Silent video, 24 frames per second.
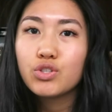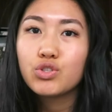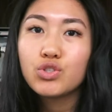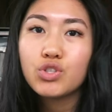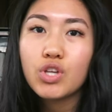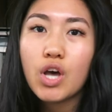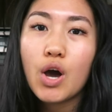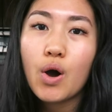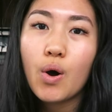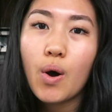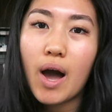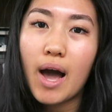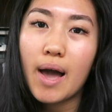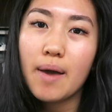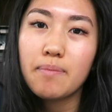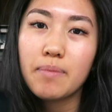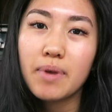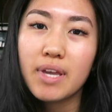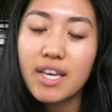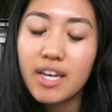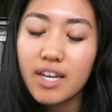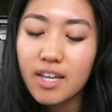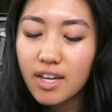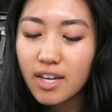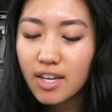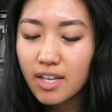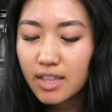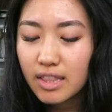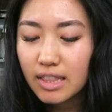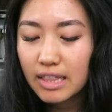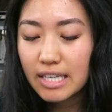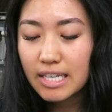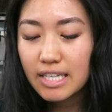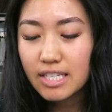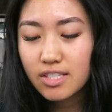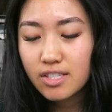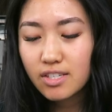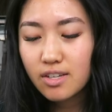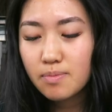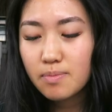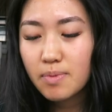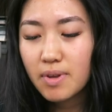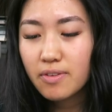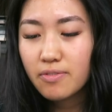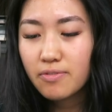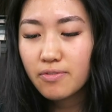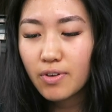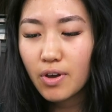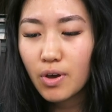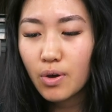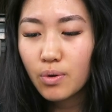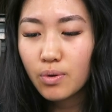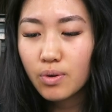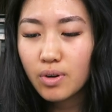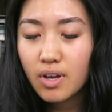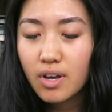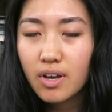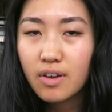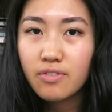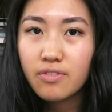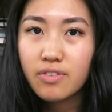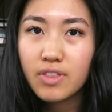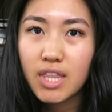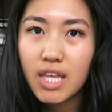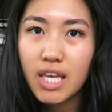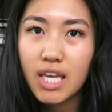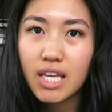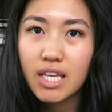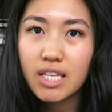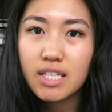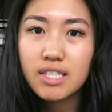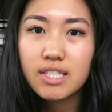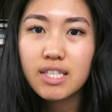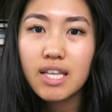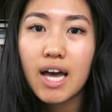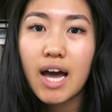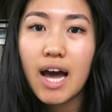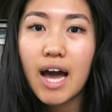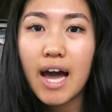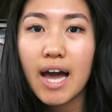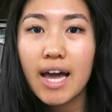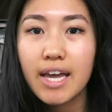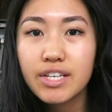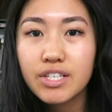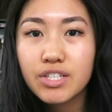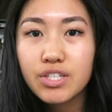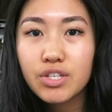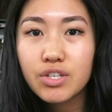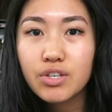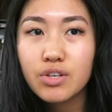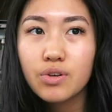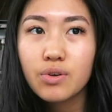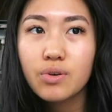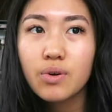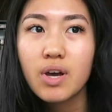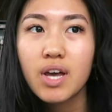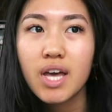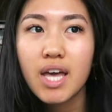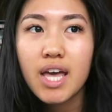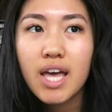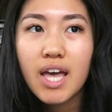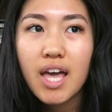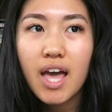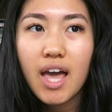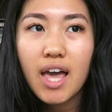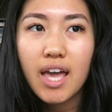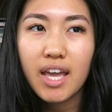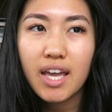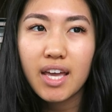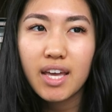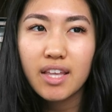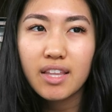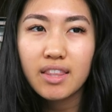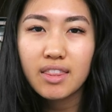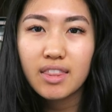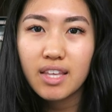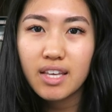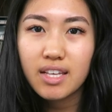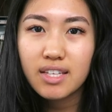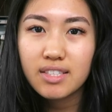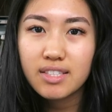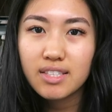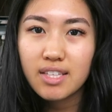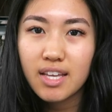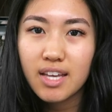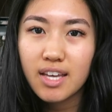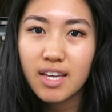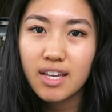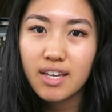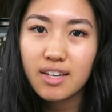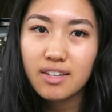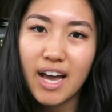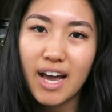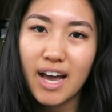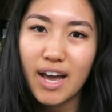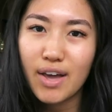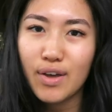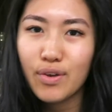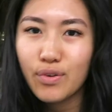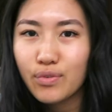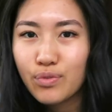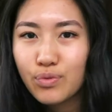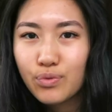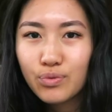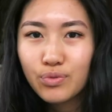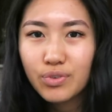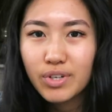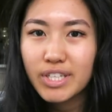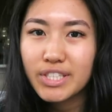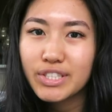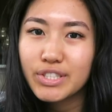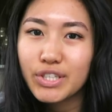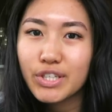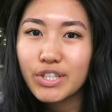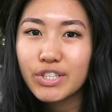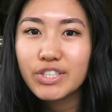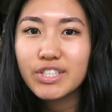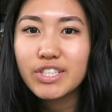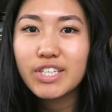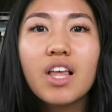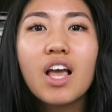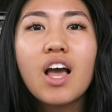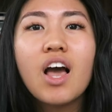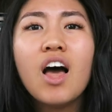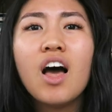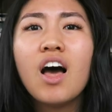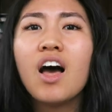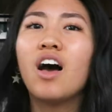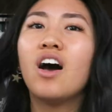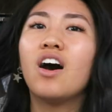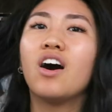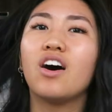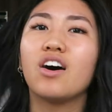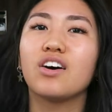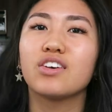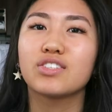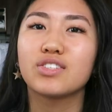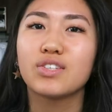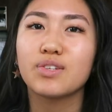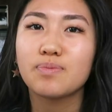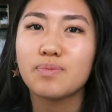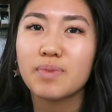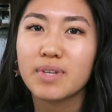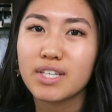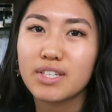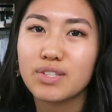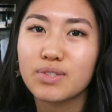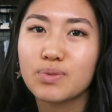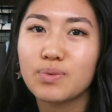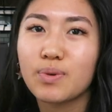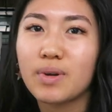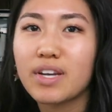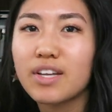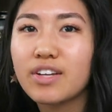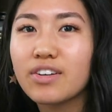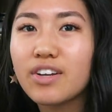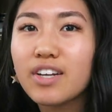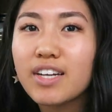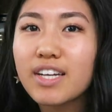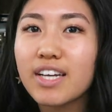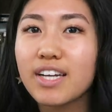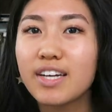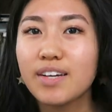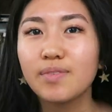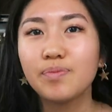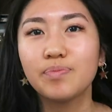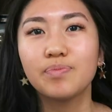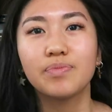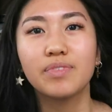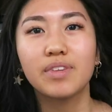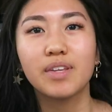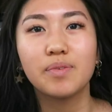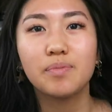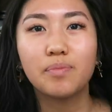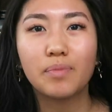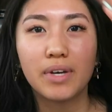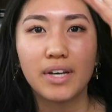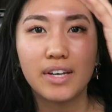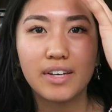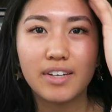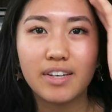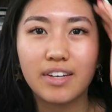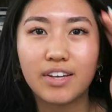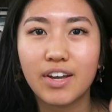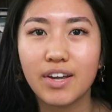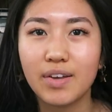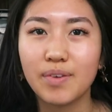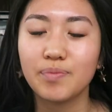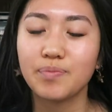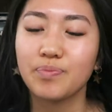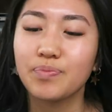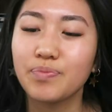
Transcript: So I made a list on my phone of things that I do and things that I've researched. Also, I'm like sweating right now, but okay.